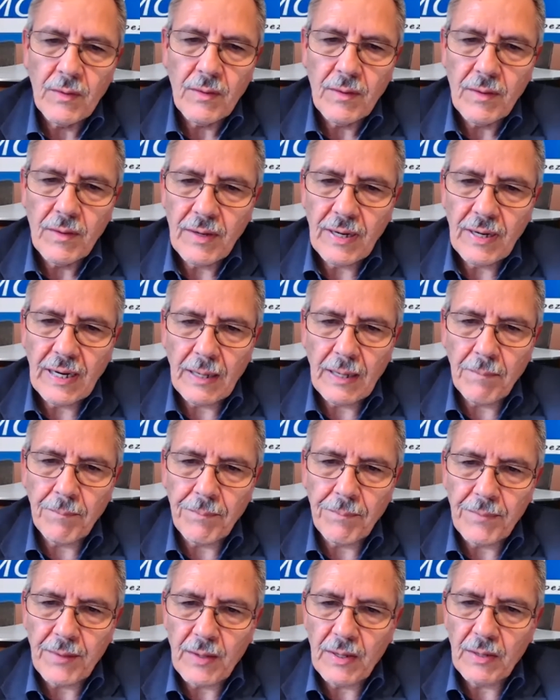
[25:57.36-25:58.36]
um,
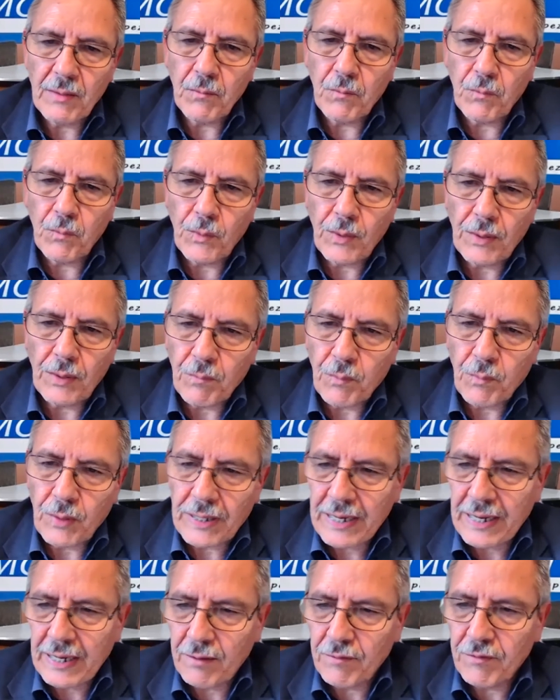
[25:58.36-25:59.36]
what, what
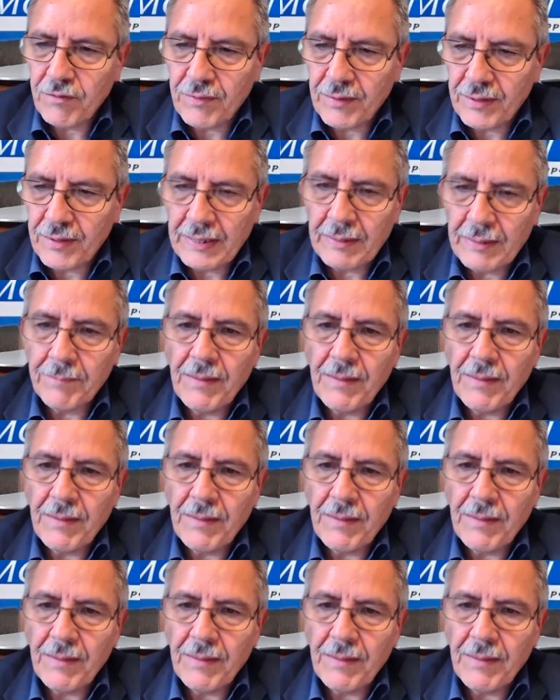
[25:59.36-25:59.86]
kind of